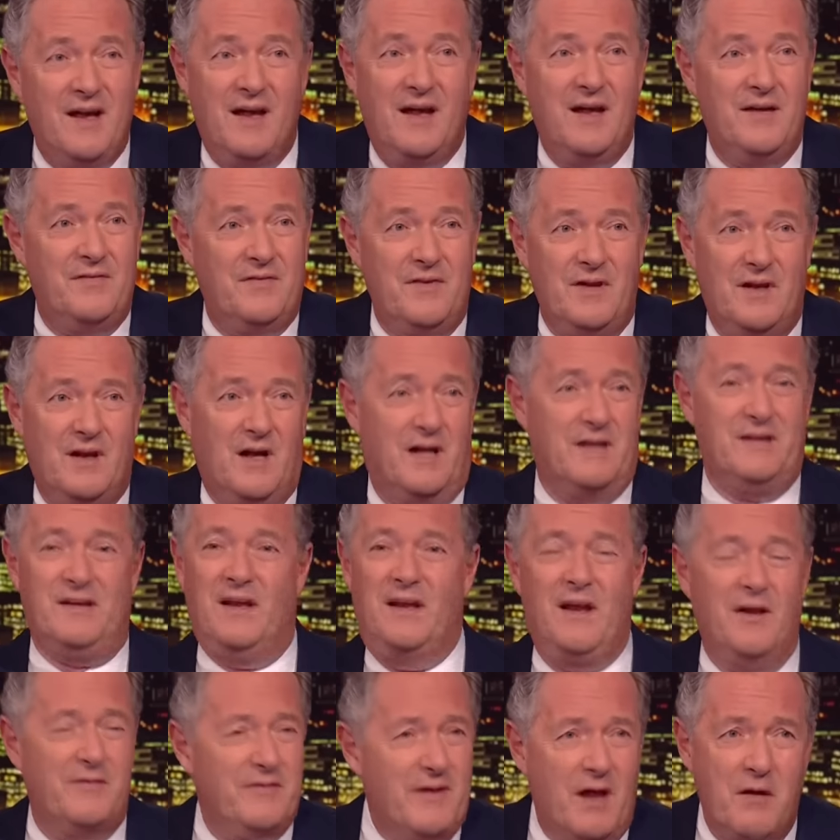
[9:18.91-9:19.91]
It, it, I,
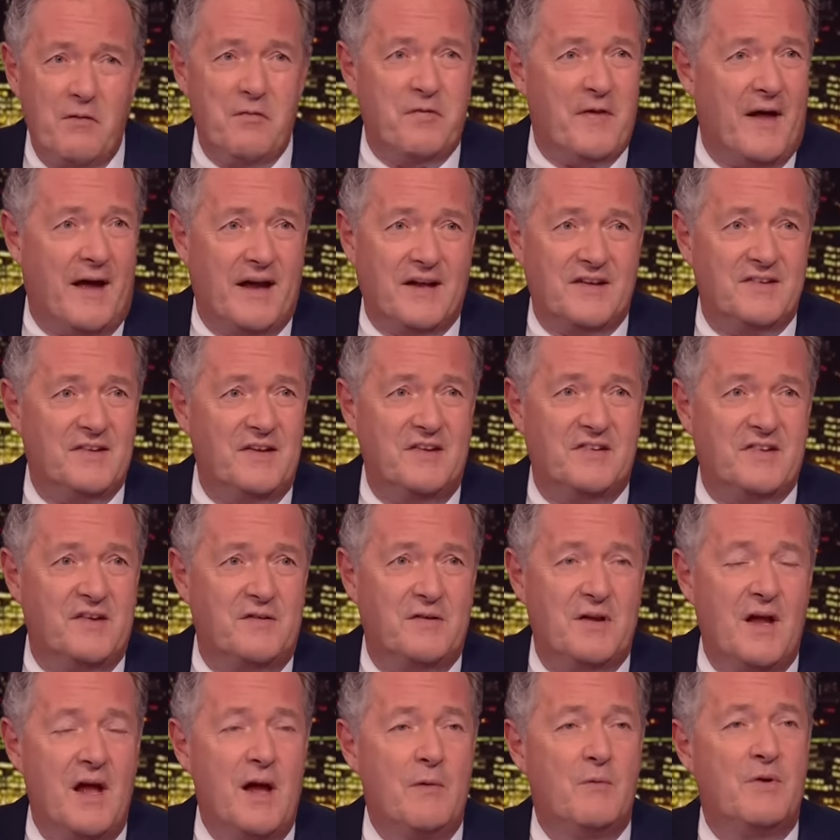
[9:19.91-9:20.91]
no thanks. This
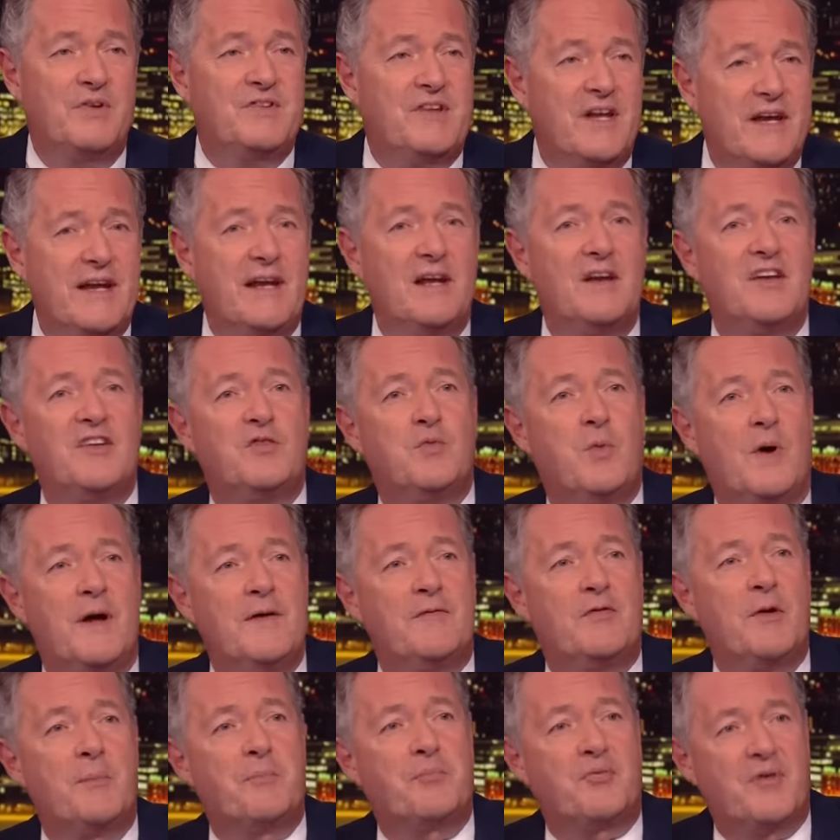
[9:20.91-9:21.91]
is ridiculous way
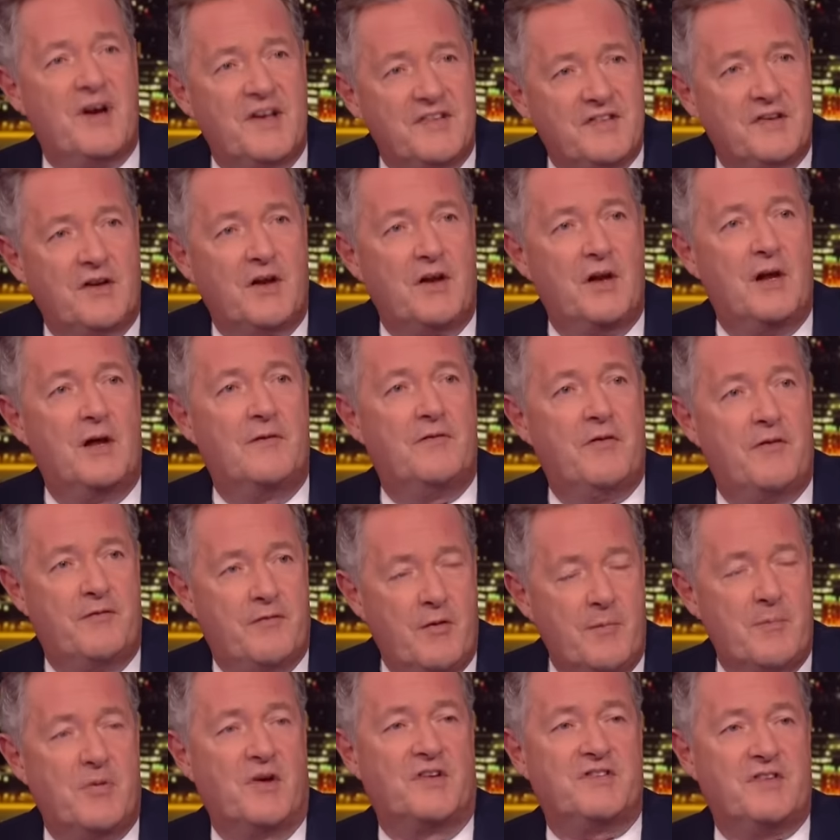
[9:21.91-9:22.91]
for a president of a
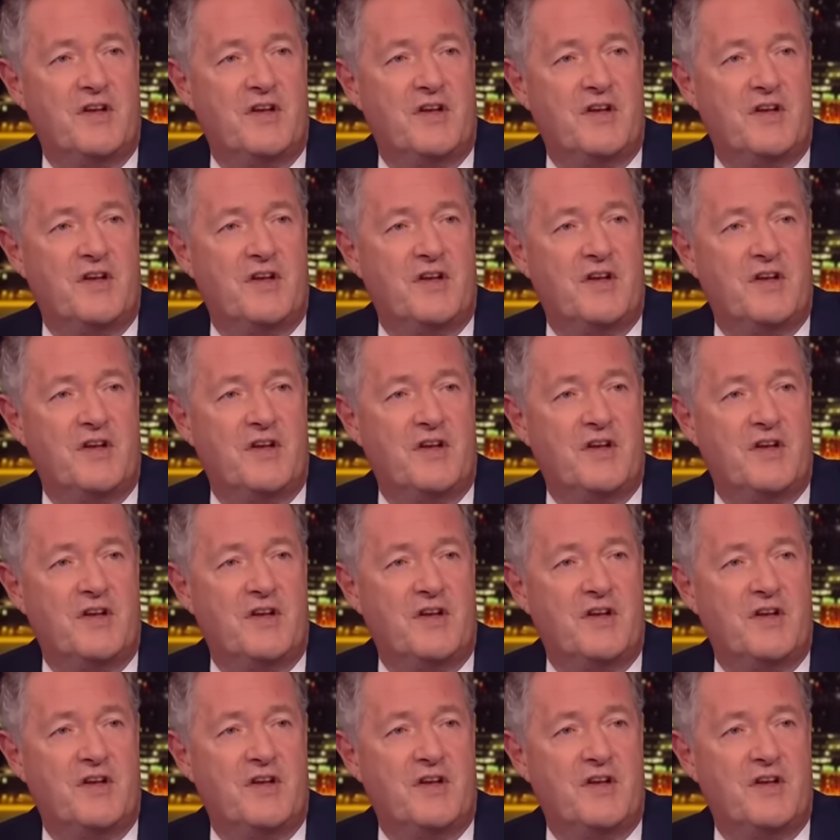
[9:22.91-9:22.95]
football